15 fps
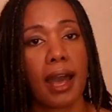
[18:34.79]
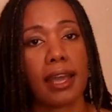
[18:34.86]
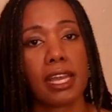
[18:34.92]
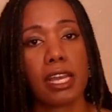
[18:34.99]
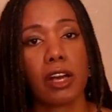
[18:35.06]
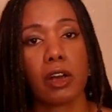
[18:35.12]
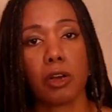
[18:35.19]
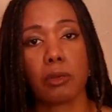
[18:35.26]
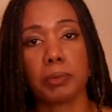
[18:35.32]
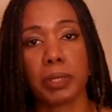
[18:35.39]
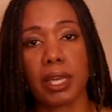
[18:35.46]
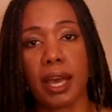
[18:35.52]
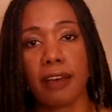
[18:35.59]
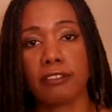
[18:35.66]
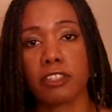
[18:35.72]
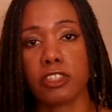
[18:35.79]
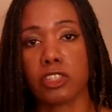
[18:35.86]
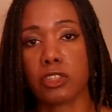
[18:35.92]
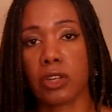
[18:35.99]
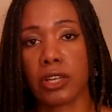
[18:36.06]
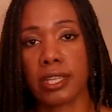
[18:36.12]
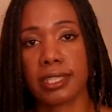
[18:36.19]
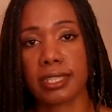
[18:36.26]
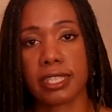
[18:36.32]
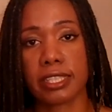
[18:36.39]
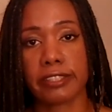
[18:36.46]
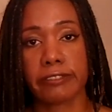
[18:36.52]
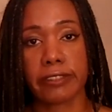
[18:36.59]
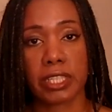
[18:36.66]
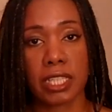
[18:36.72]
I hope you have enjoyed
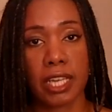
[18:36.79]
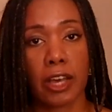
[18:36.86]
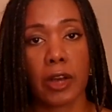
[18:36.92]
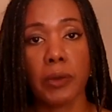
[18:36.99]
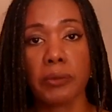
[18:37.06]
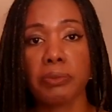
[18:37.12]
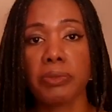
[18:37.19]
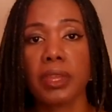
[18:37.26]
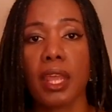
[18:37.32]
this video.